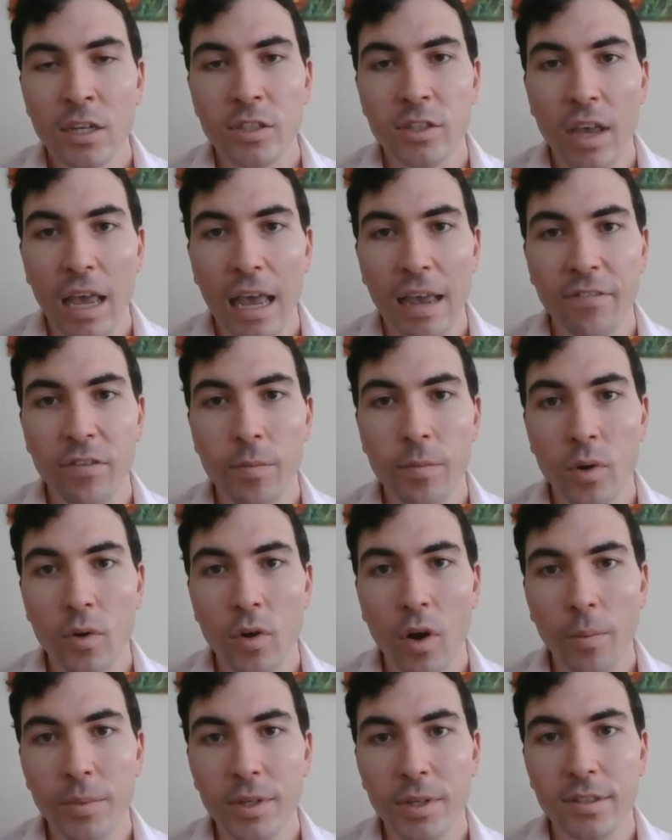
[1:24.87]
So
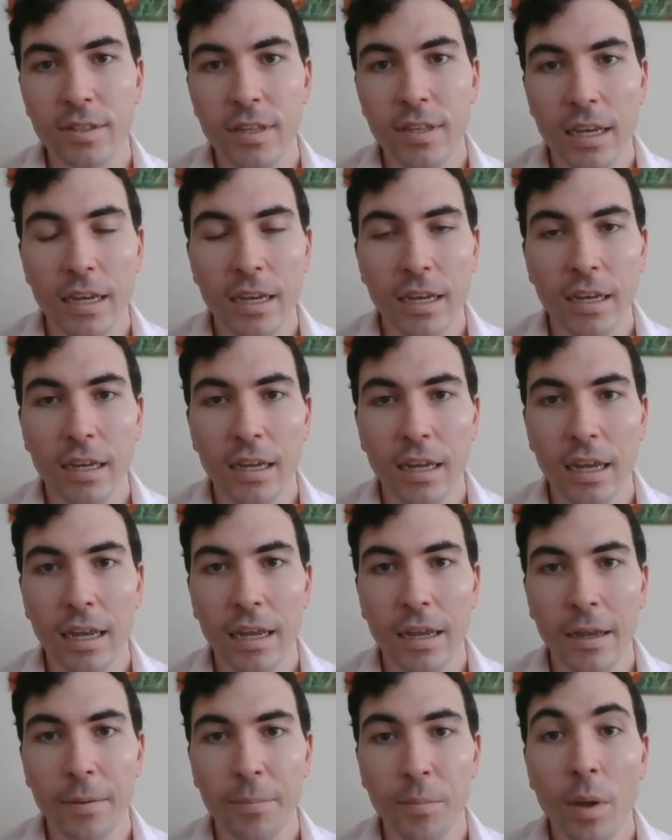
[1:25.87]
Afrobarometer
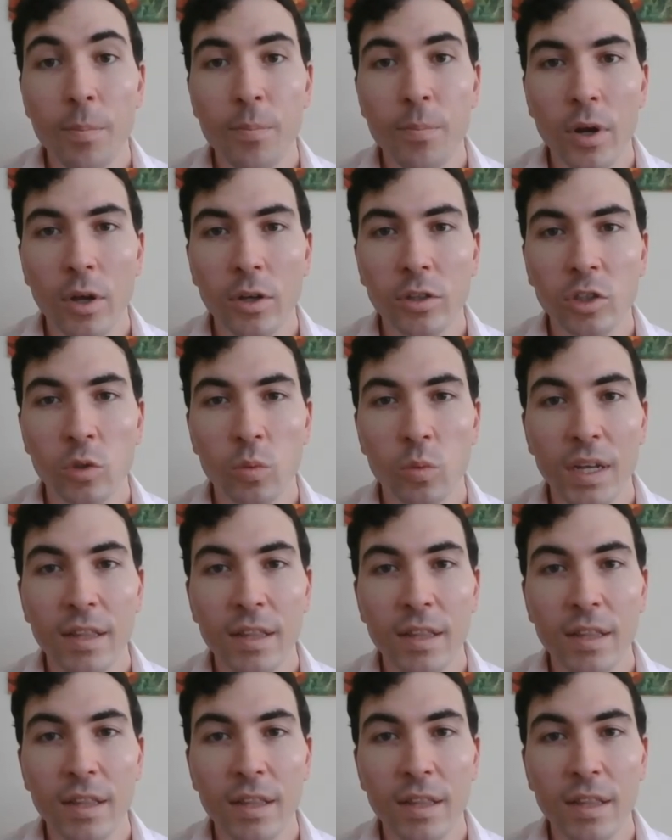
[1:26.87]
approached